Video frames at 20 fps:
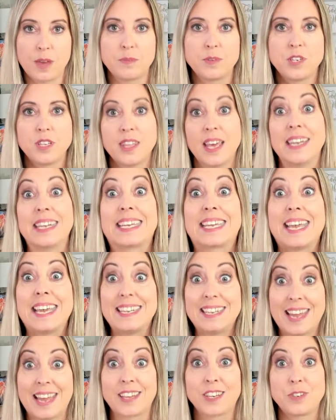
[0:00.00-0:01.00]
them to then
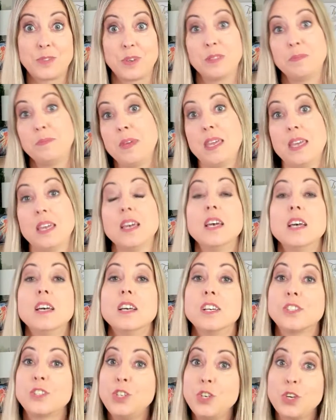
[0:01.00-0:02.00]
connect with me.
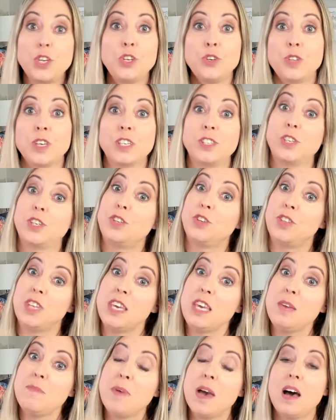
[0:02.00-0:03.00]
So you could do this. You could do
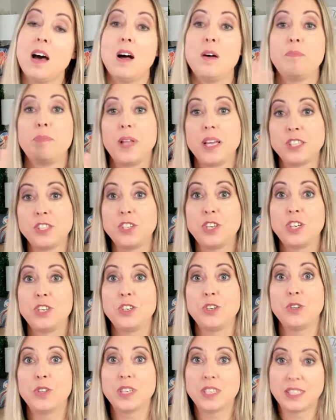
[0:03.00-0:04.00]
the email, plus you could
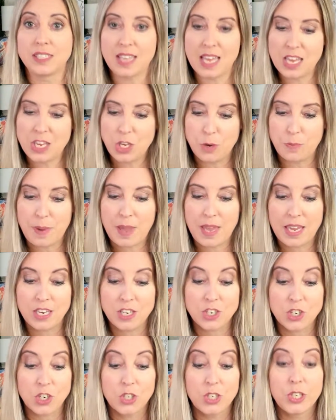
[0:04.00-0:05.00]
do this thank you
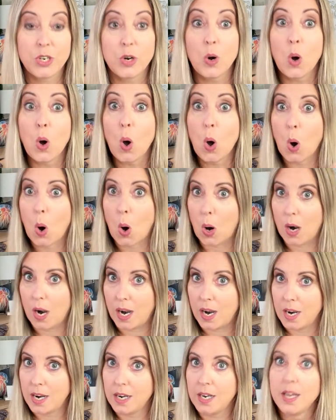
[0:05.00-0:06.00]
page.
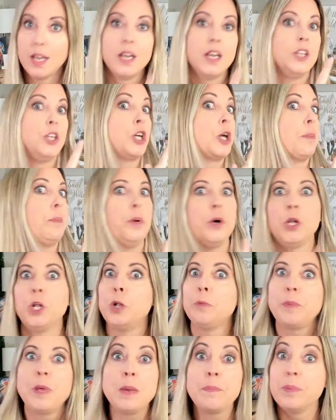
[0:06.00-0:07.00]
Or you could
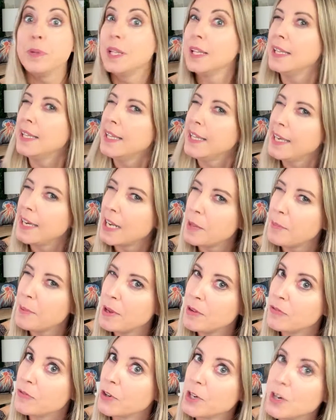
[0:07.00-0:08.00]
pull people a little
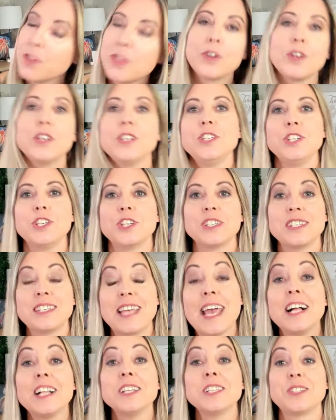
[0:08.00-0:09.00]
bit further into your
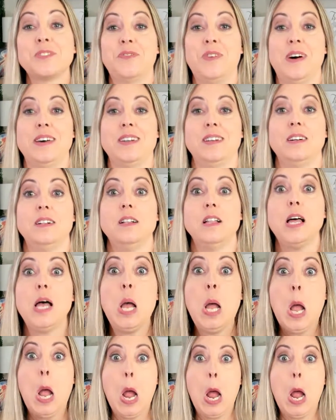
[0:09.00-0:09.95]
sales funnel.